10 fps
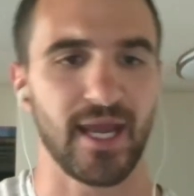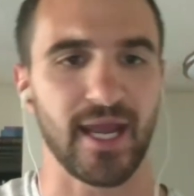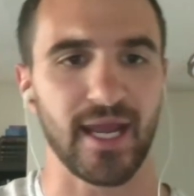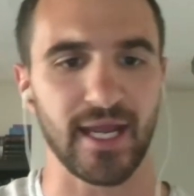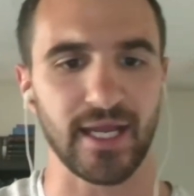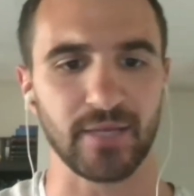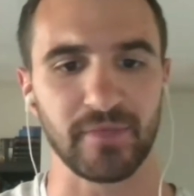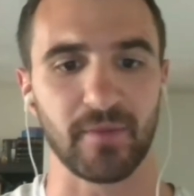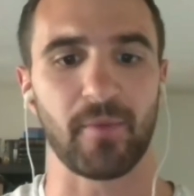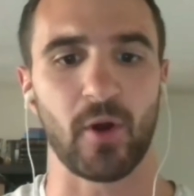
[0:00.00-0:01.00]
And me
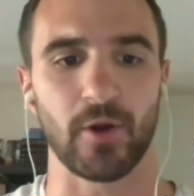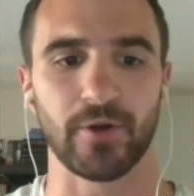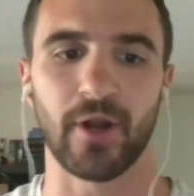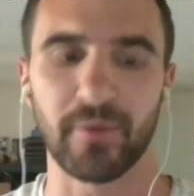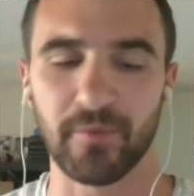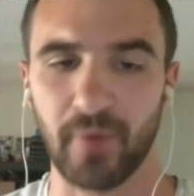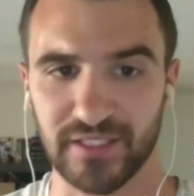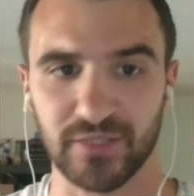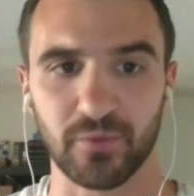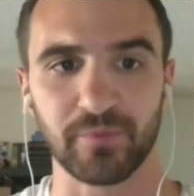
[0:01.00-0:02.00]
and my partner up in
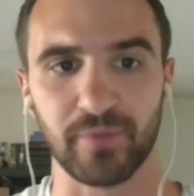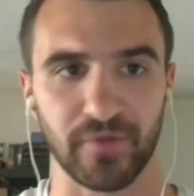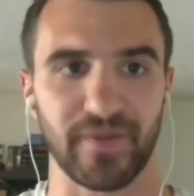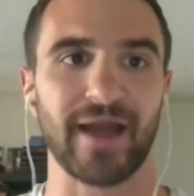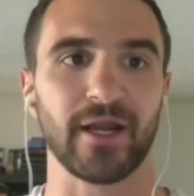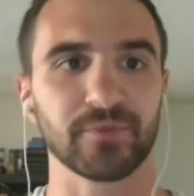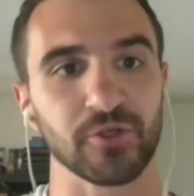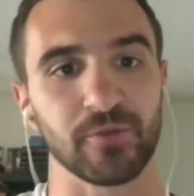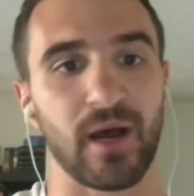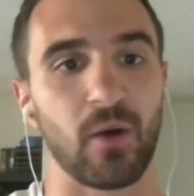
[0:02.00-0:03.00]
Boston, we built that up
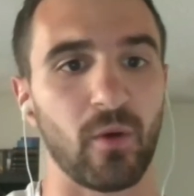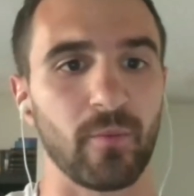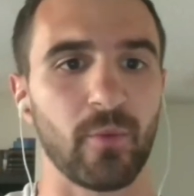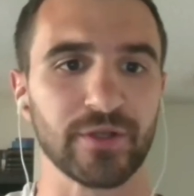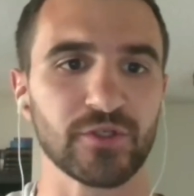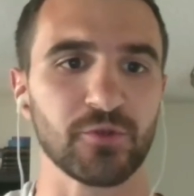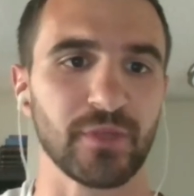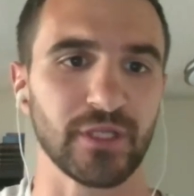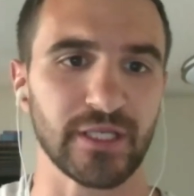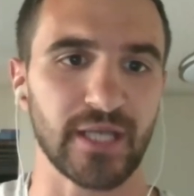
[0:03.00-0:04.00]
to about $1.2
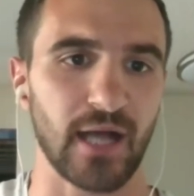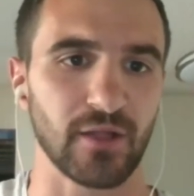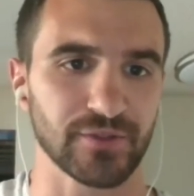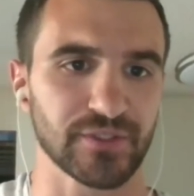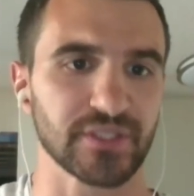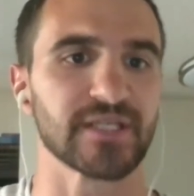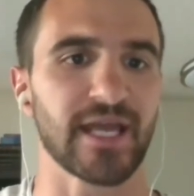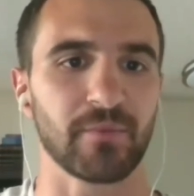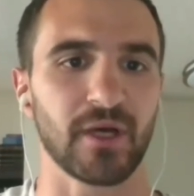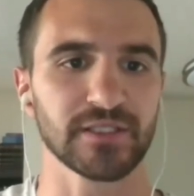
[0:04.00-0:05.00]
million in
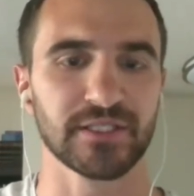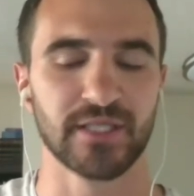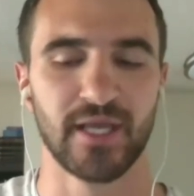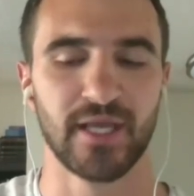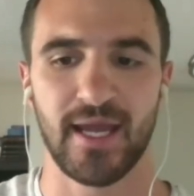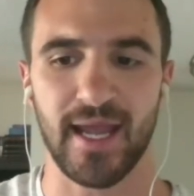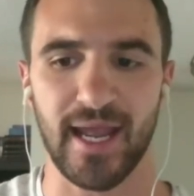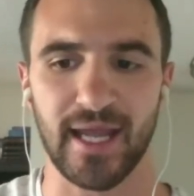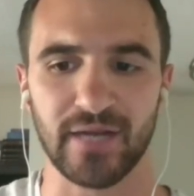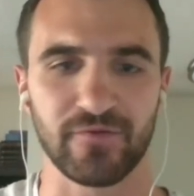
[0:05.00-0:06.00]
10 months.
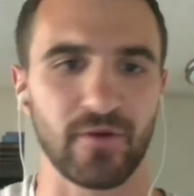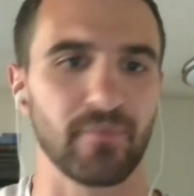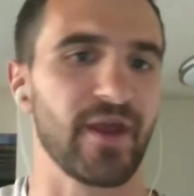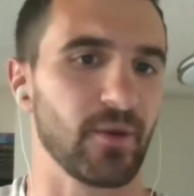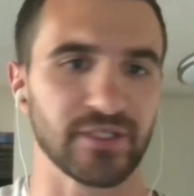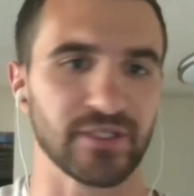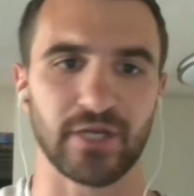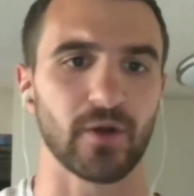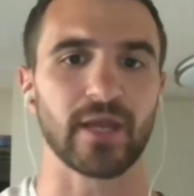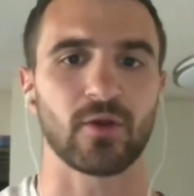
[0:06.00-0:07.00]
And from there, we said,
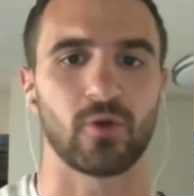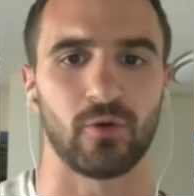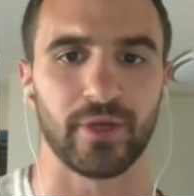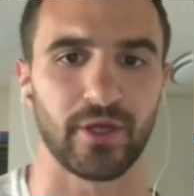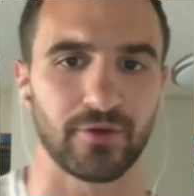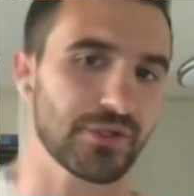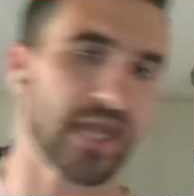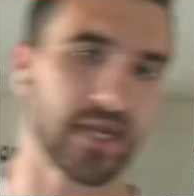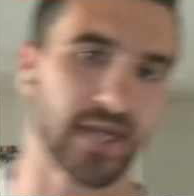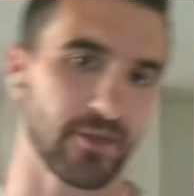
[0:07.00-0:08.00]
okay, cool. We
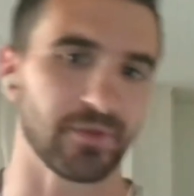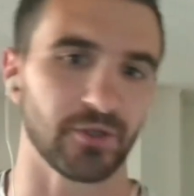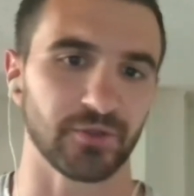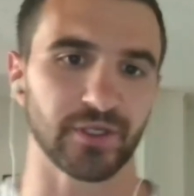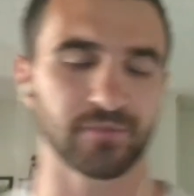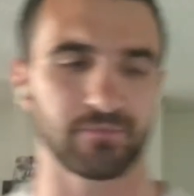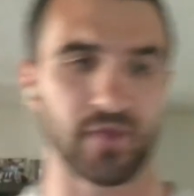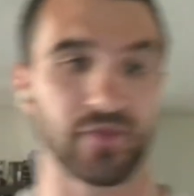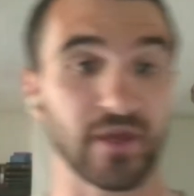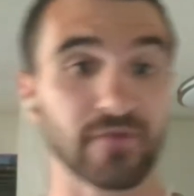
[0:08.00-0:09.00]
understand how to build a
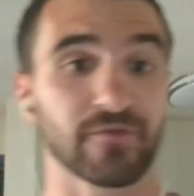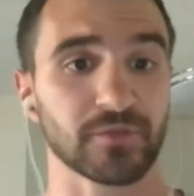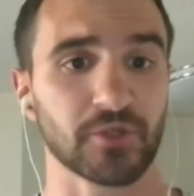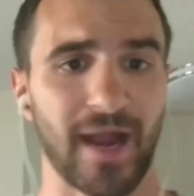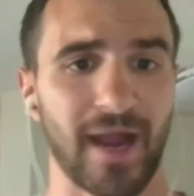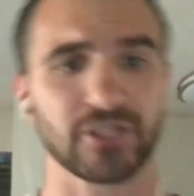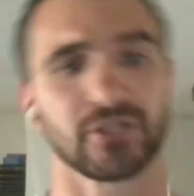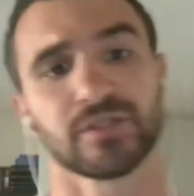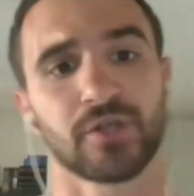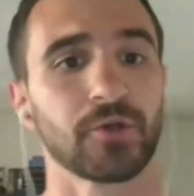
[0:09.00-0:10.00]
thing from scratch.
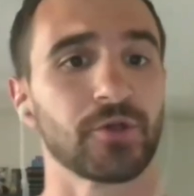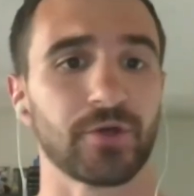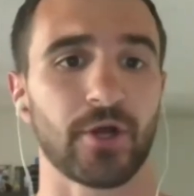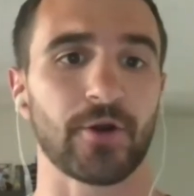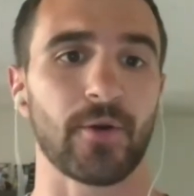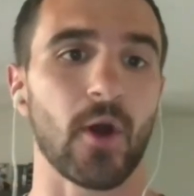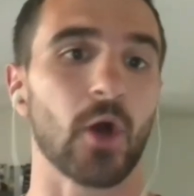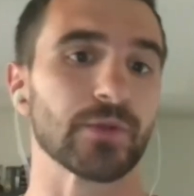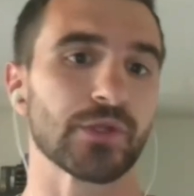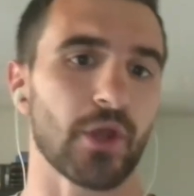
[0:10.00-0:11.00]
Let's go do it on our
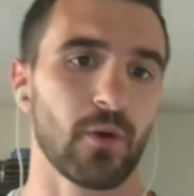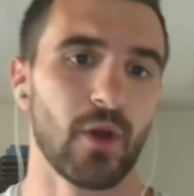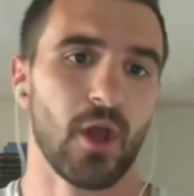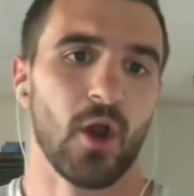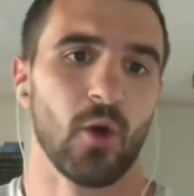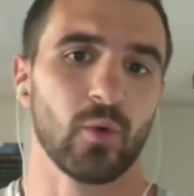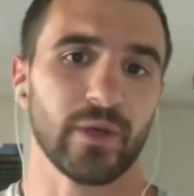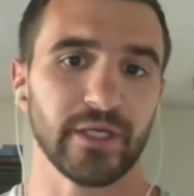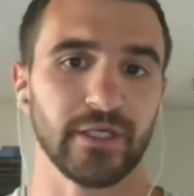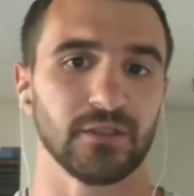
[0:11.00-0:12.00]
own. So
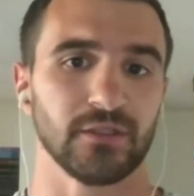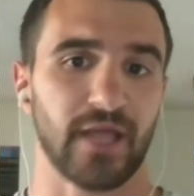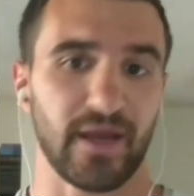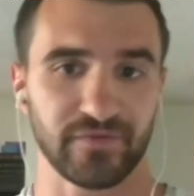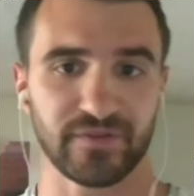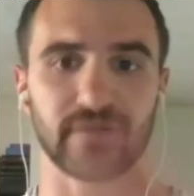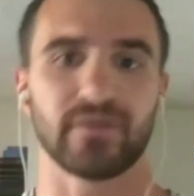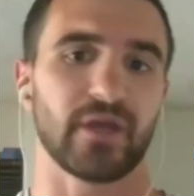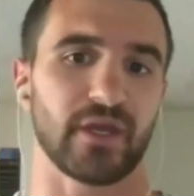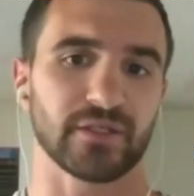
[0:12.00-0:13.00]
we left
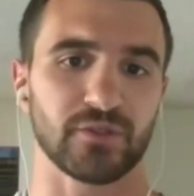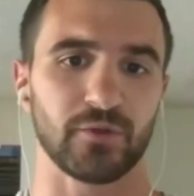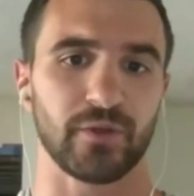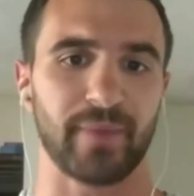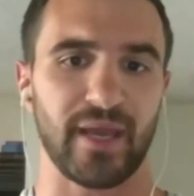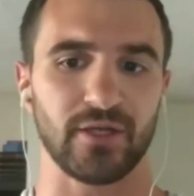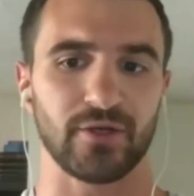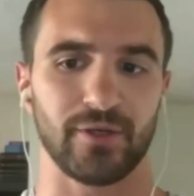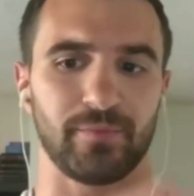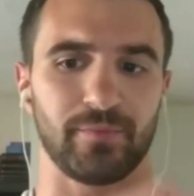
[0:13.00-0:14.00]
the student
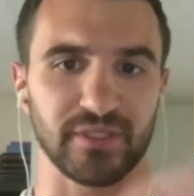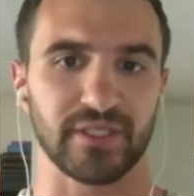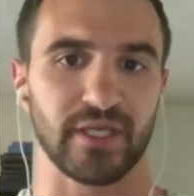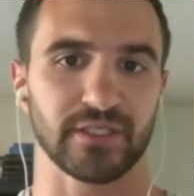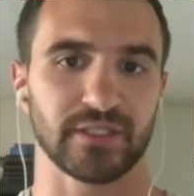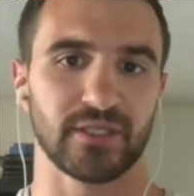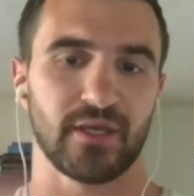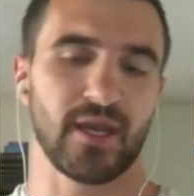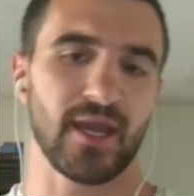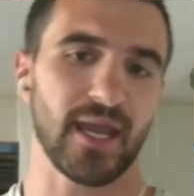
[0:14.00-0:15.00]
painter business
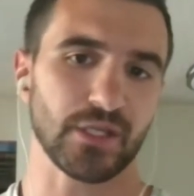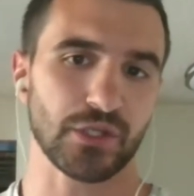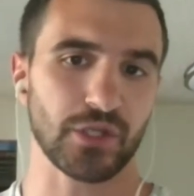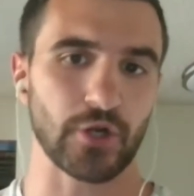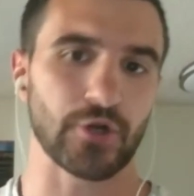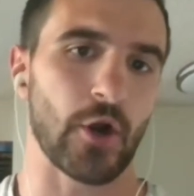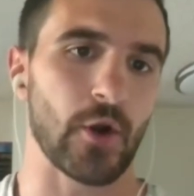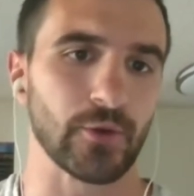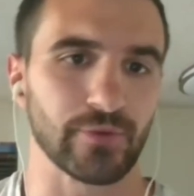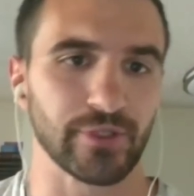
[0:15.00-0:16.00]
and started our
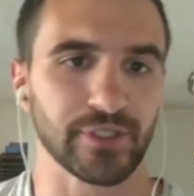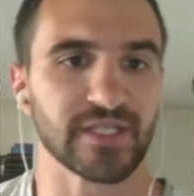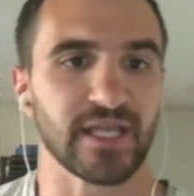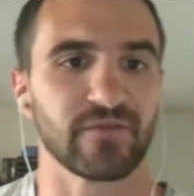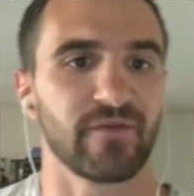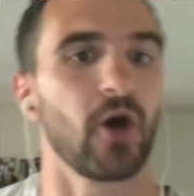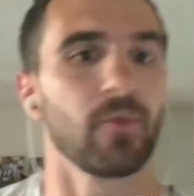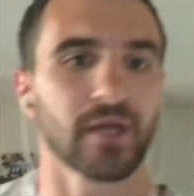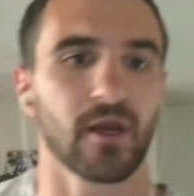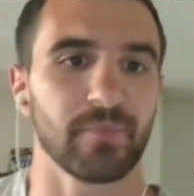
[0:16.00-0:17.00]
own real estate
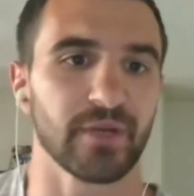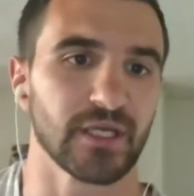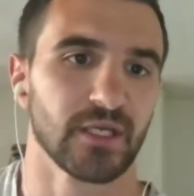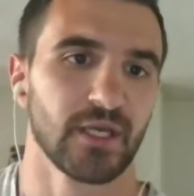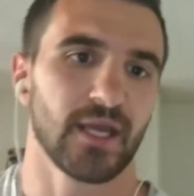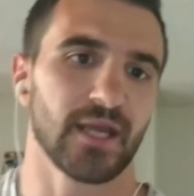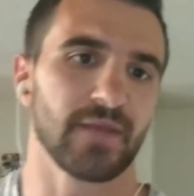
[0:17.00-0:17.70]
development company. And